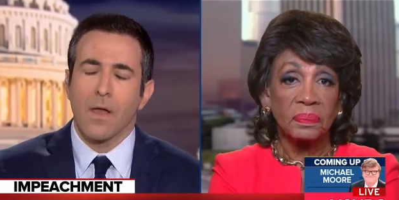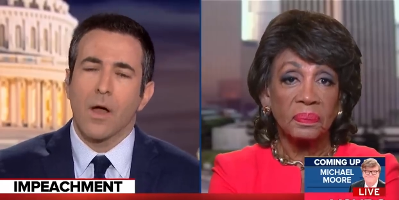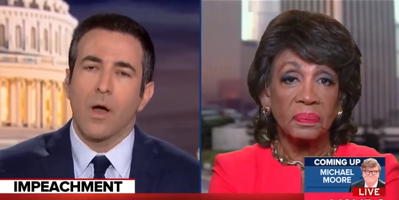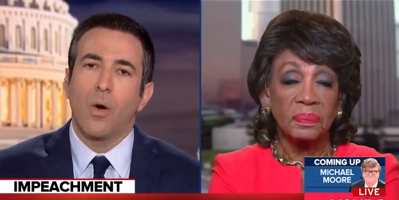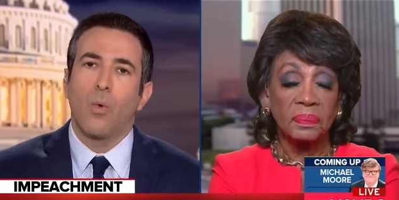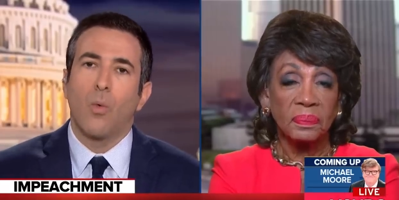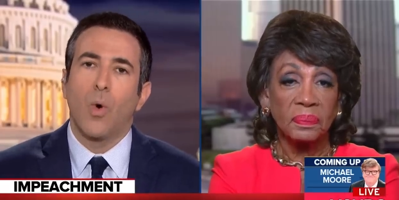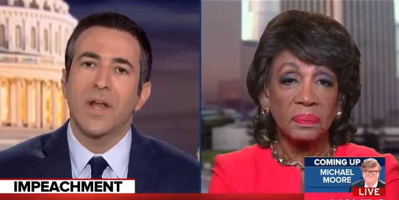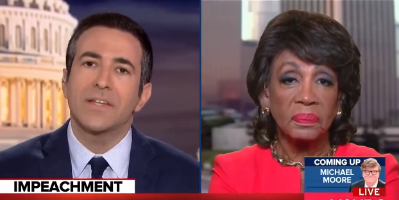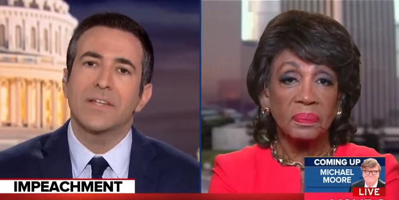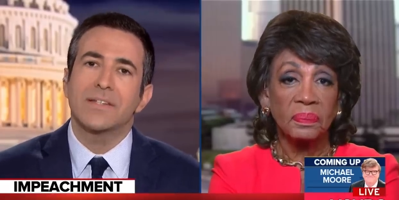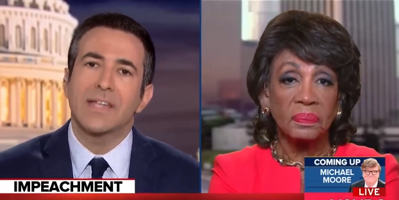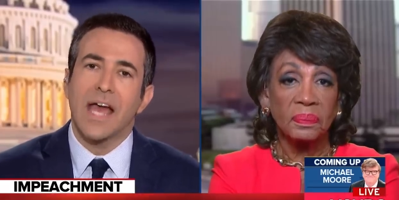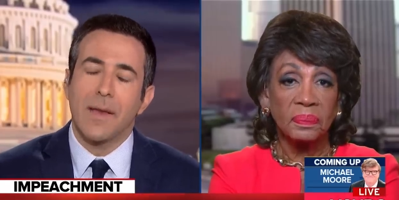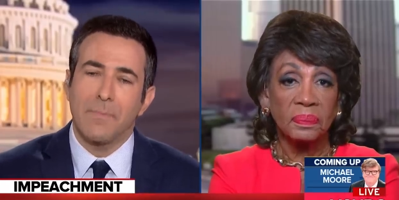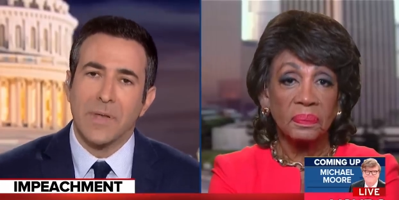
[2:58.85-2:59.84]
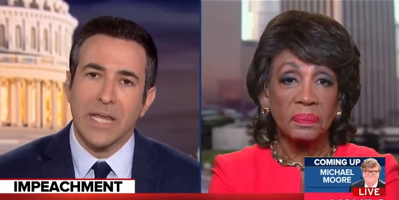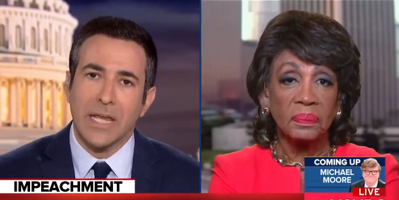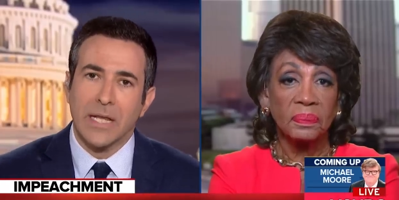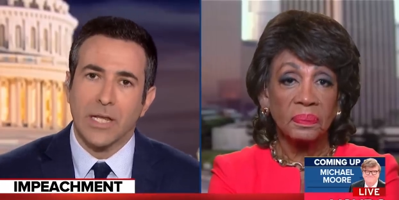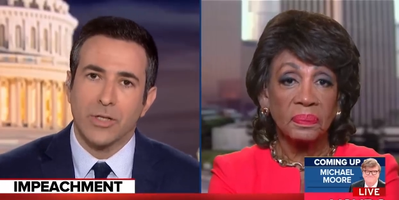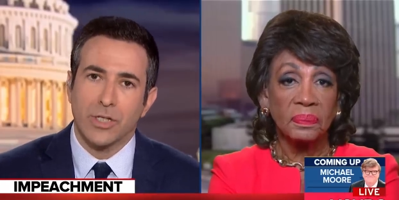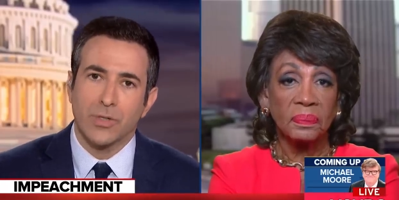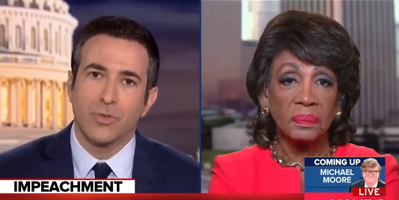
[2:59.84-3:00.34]
Speaker 1: uh, what does that
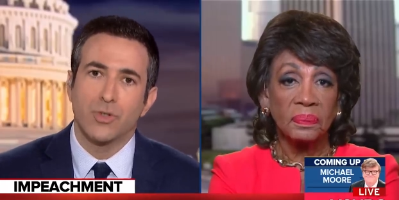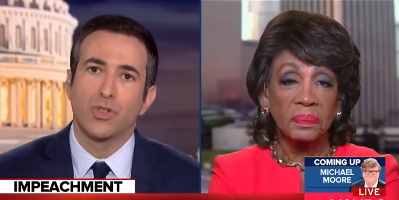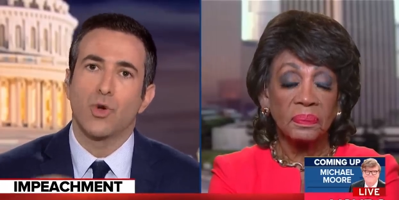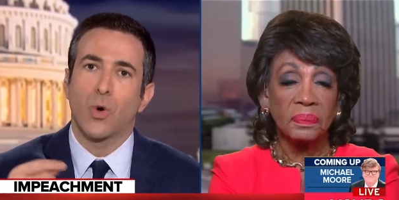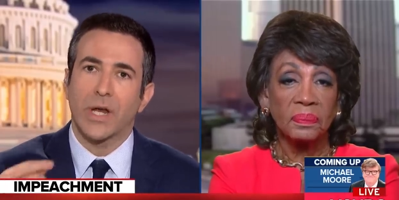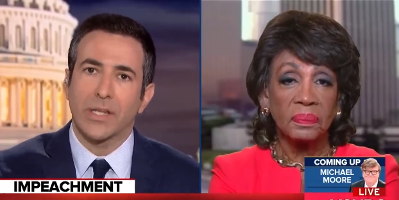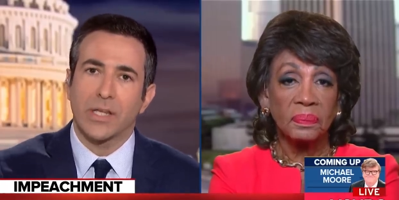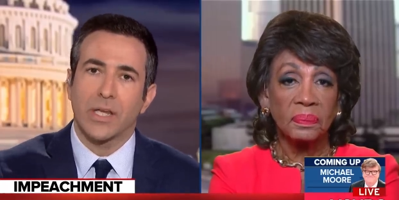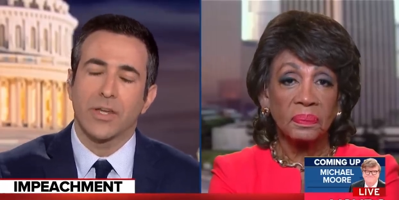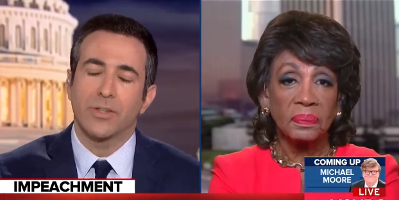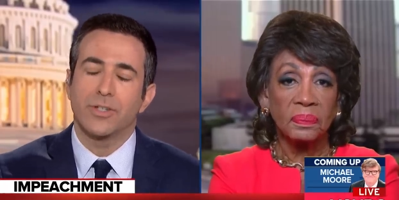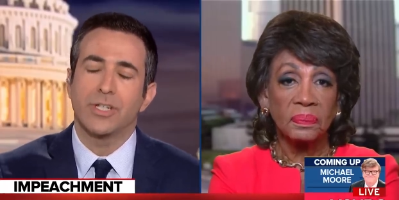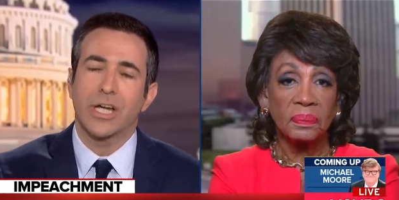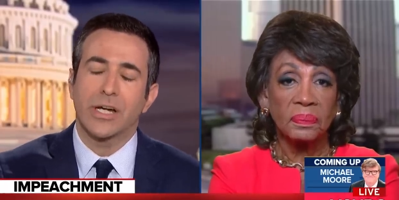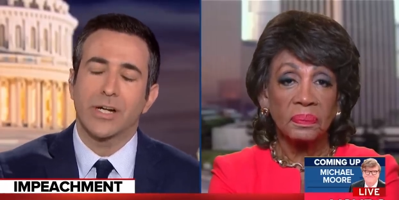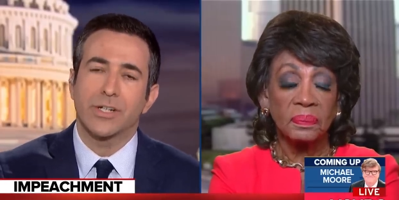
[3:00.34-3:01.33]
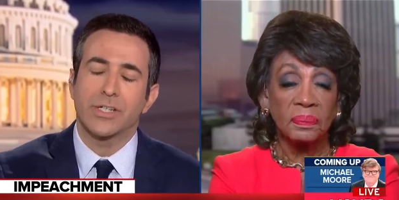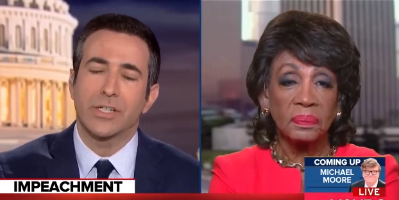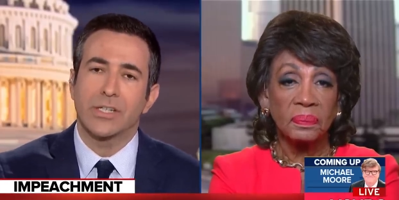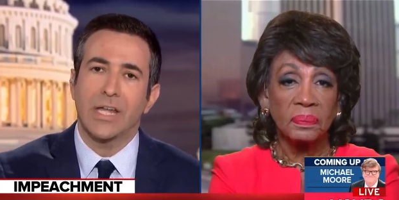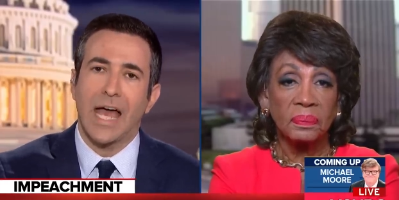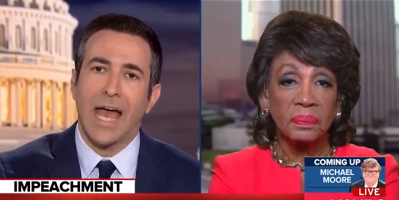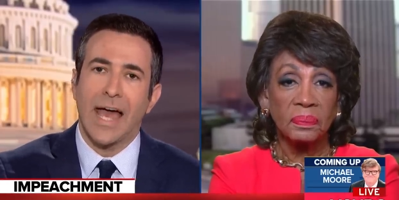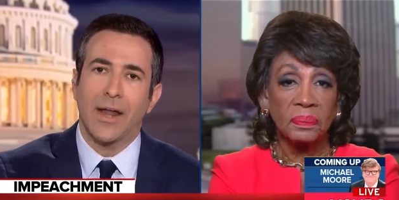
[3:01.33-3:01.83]
mean? And do you join the other chairs
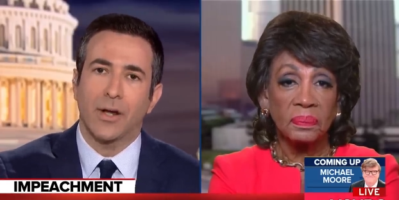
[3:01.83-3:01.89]
in that?